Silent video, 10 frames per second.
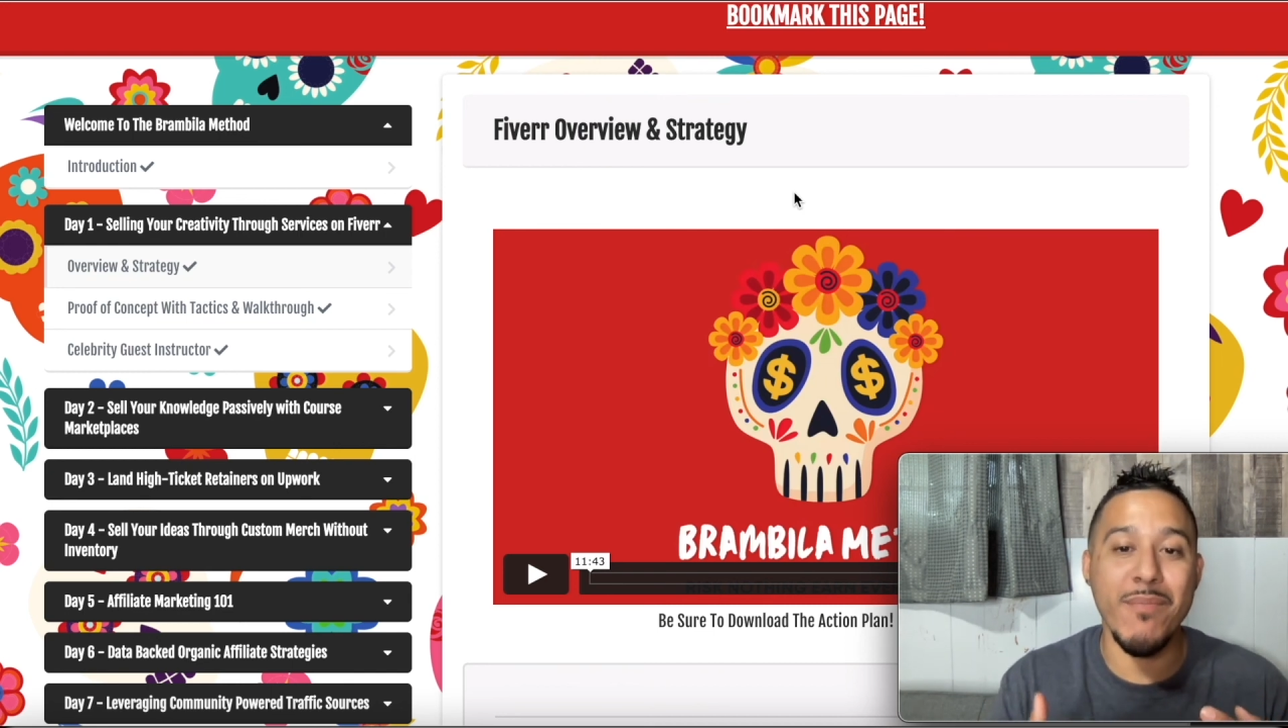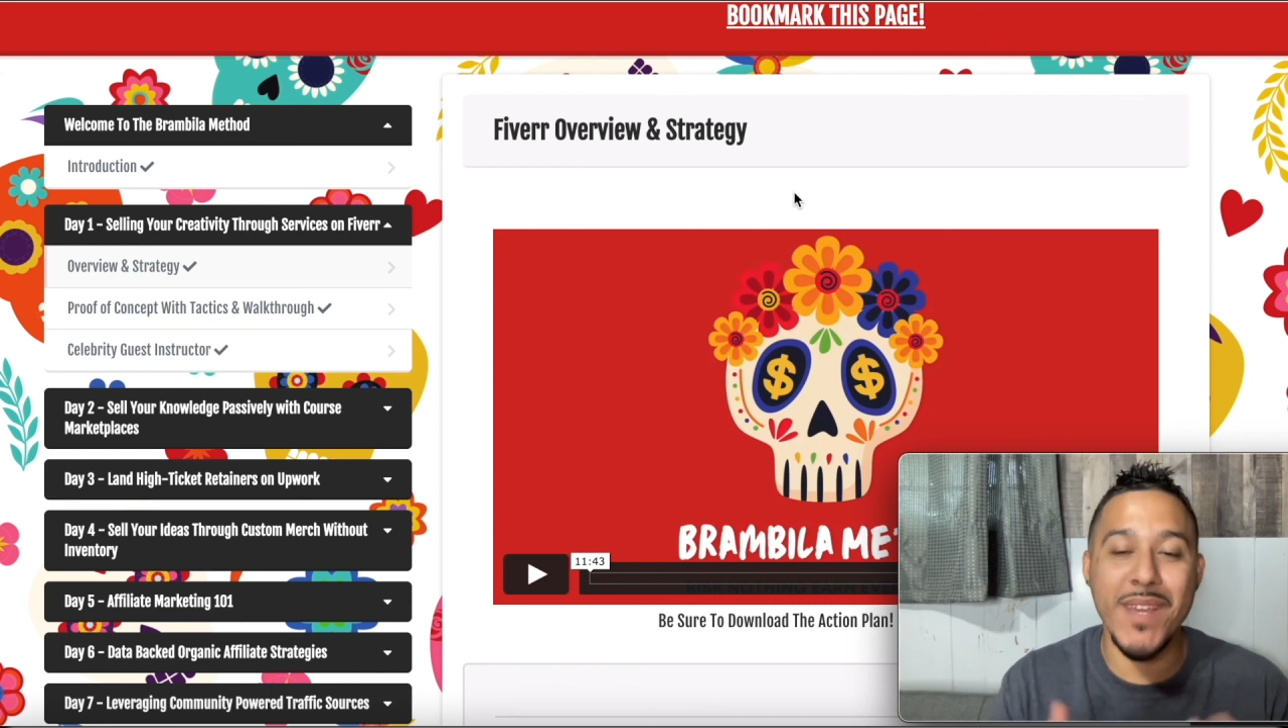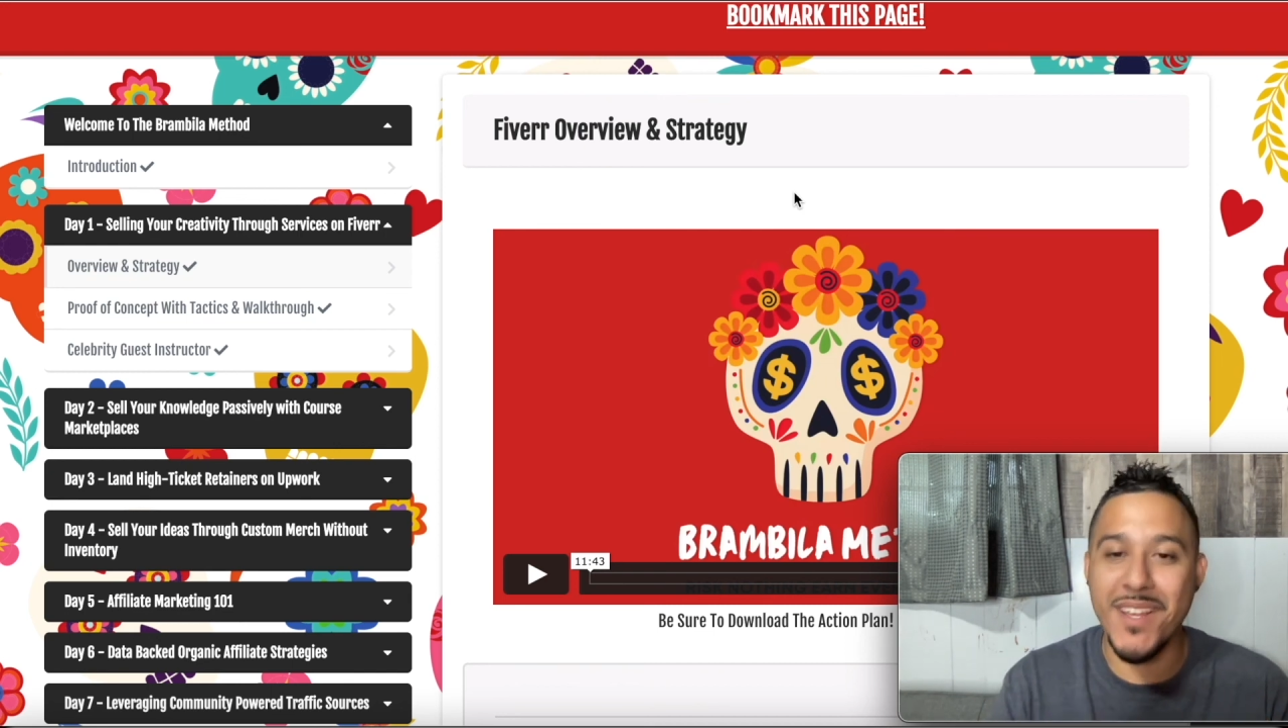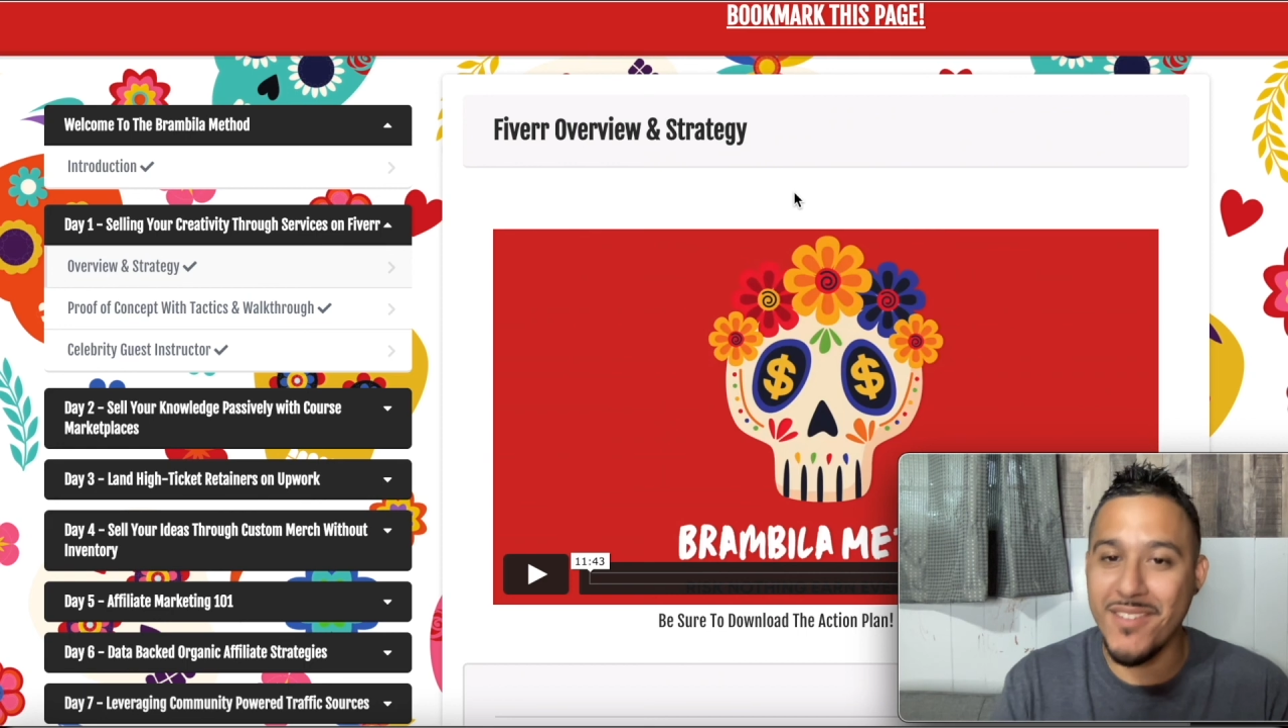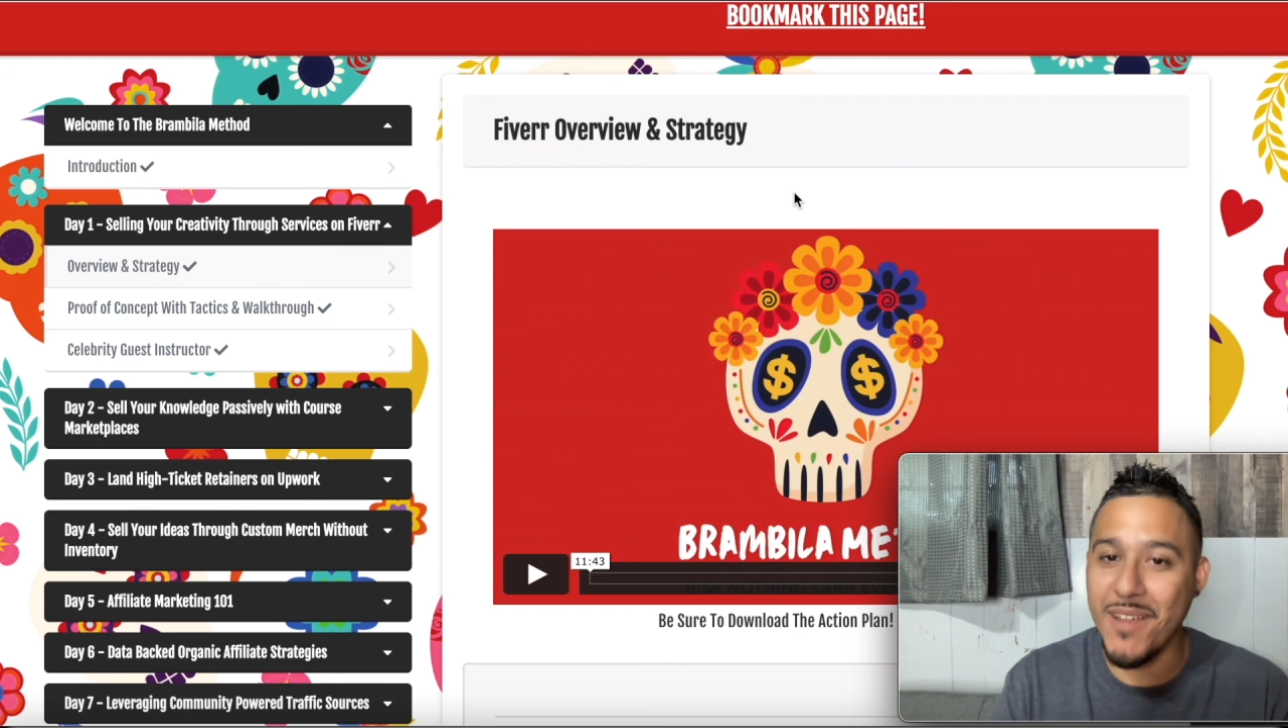
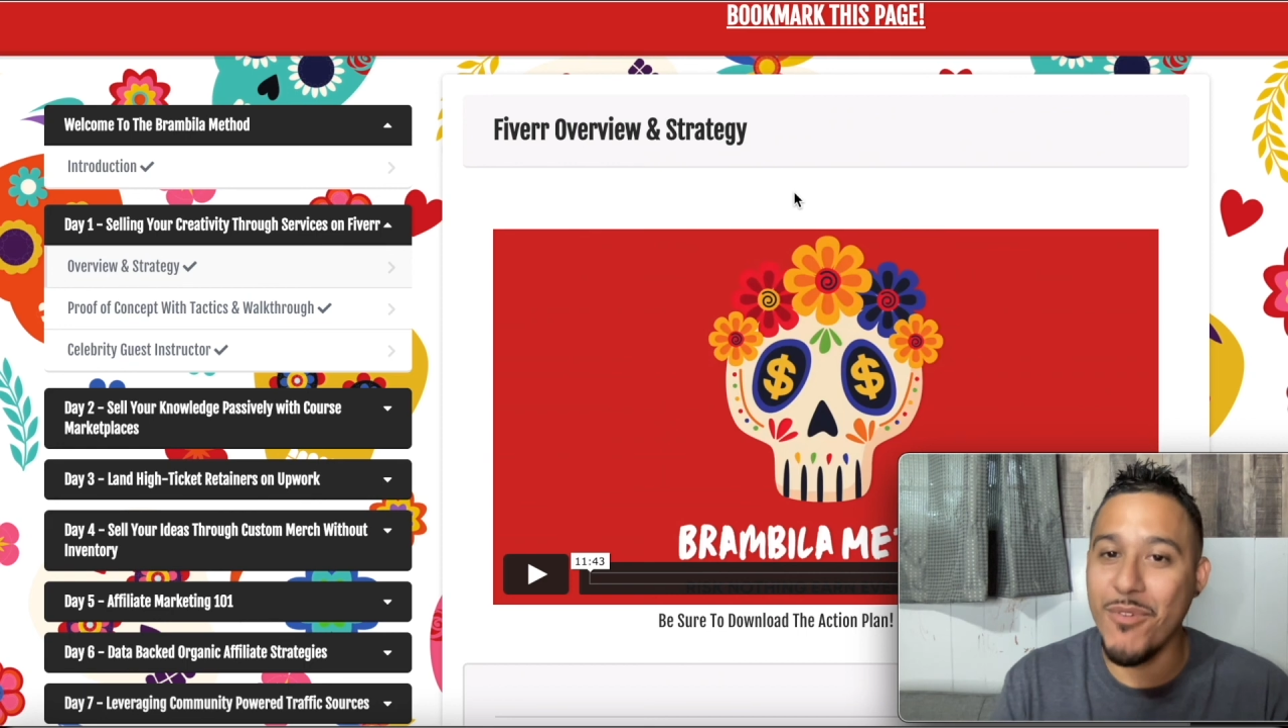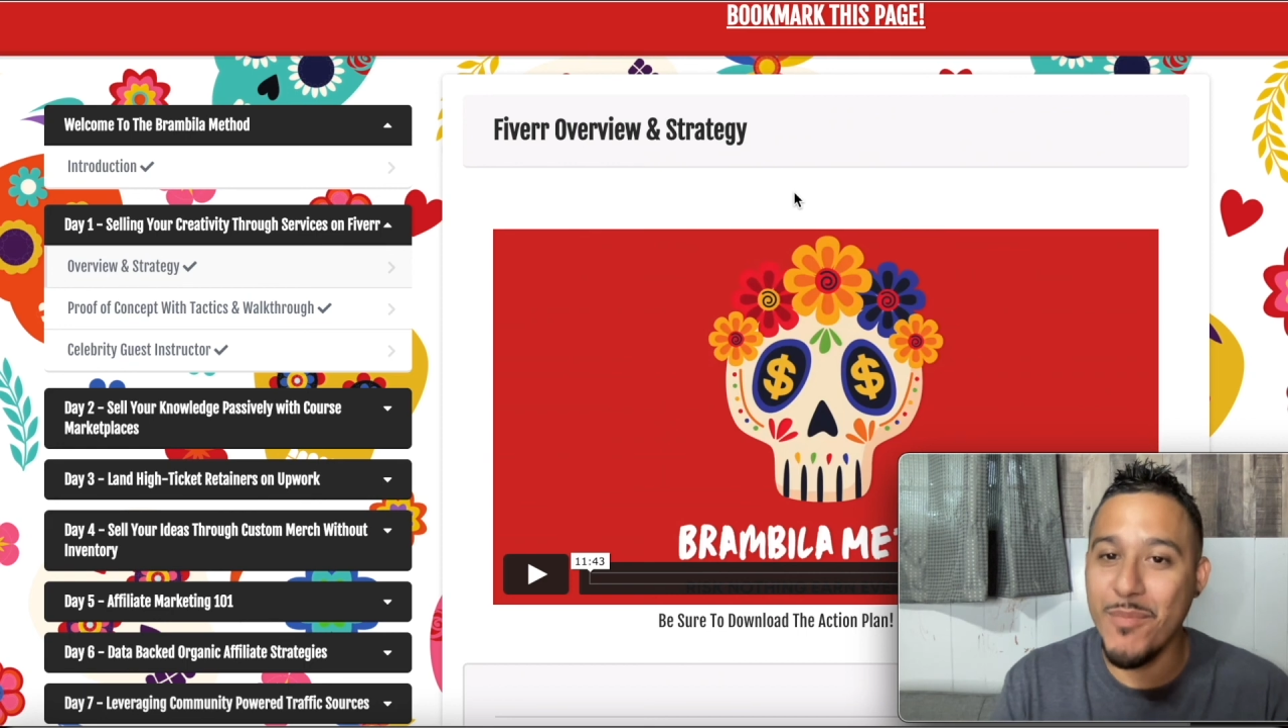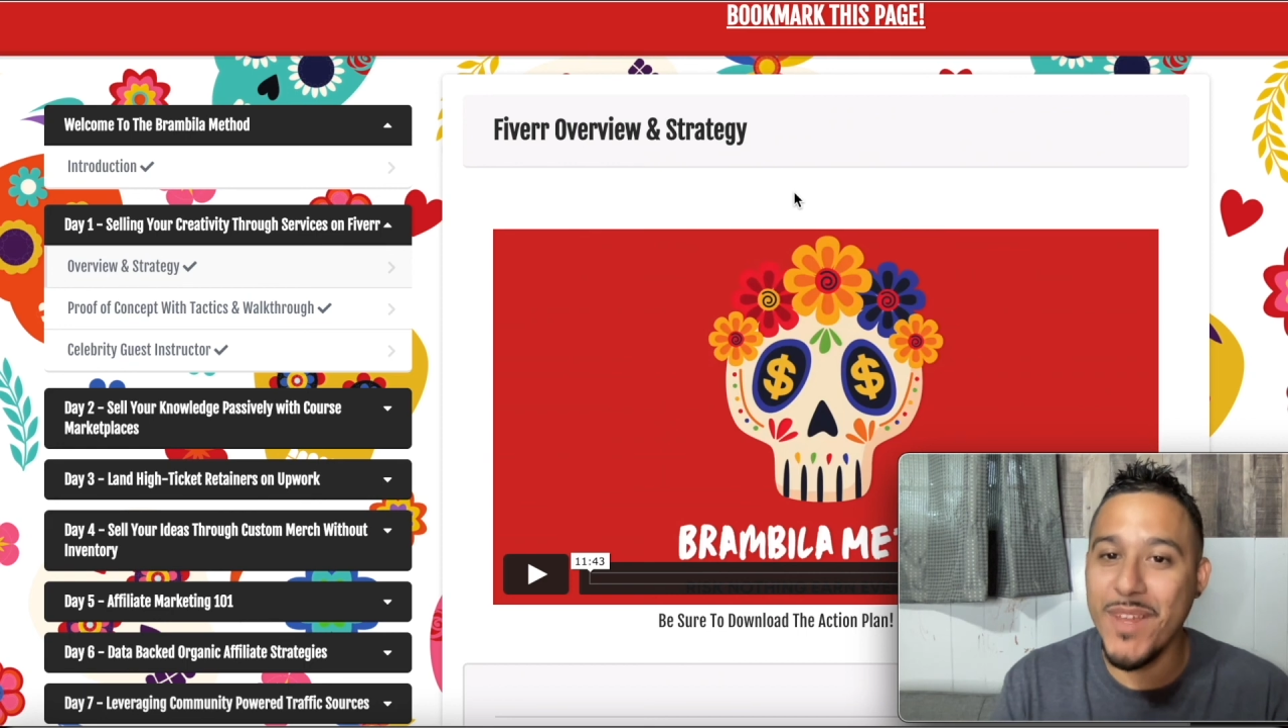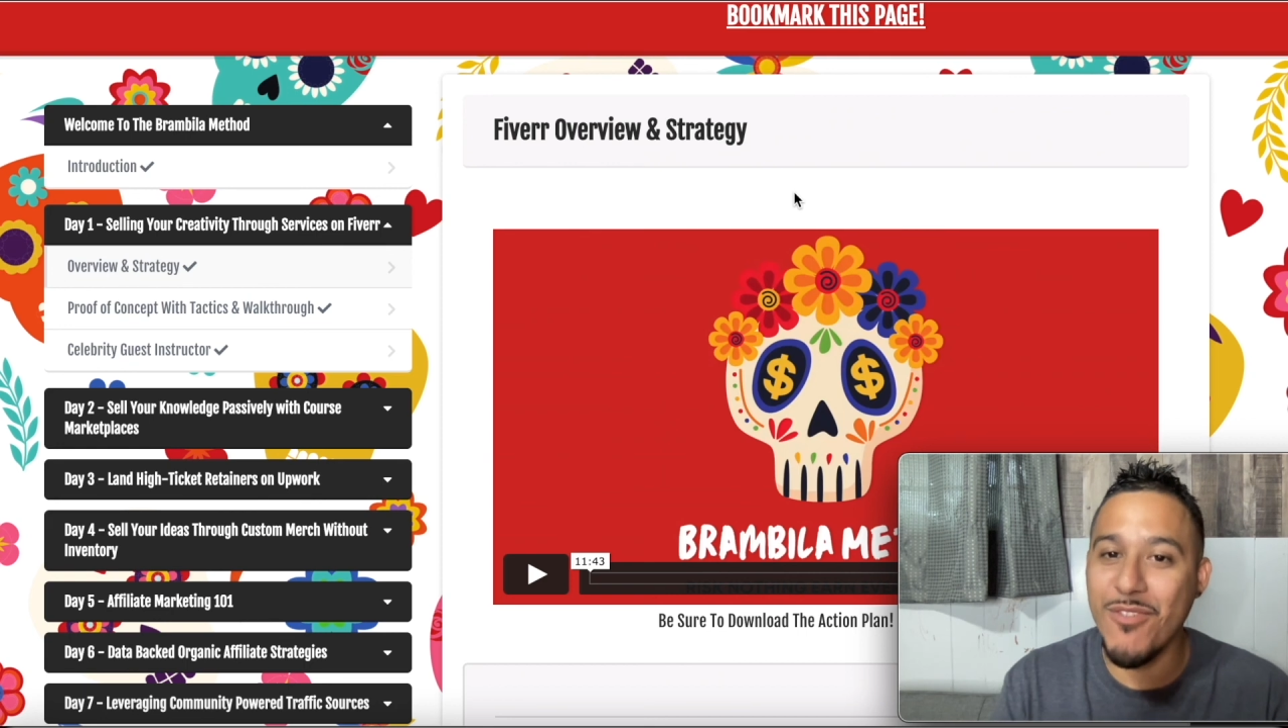because I will be